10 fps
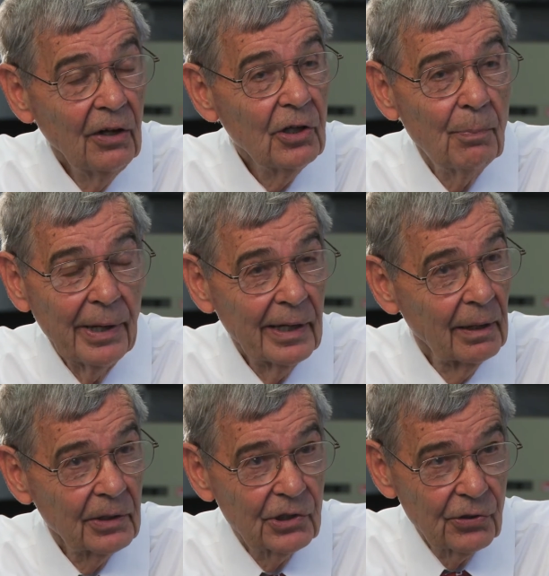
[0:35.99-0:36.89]
you pay
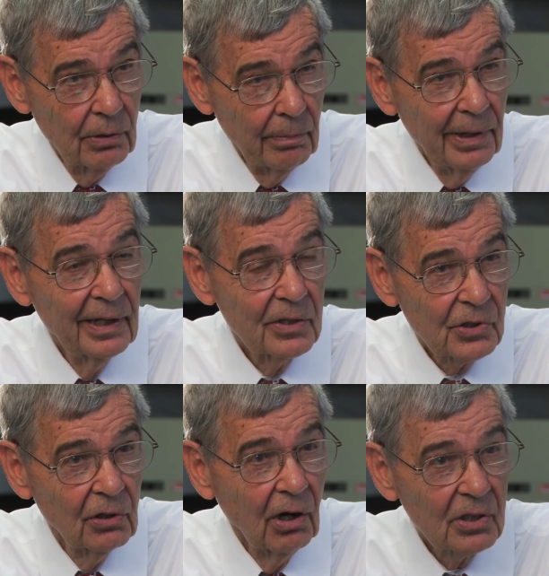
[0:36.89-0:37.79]
a
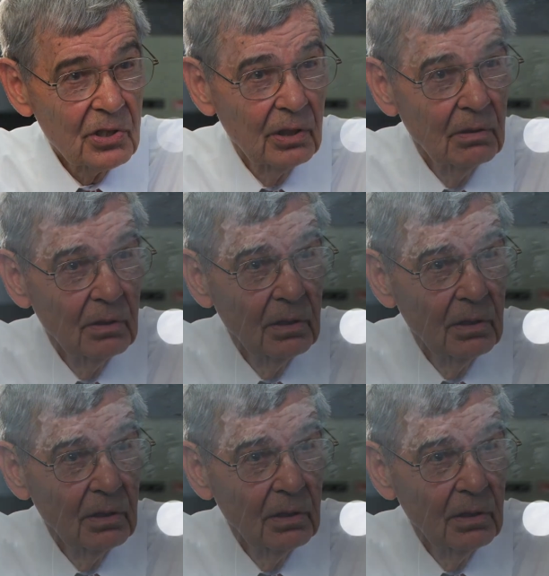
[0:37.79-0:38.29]
tremendous cost.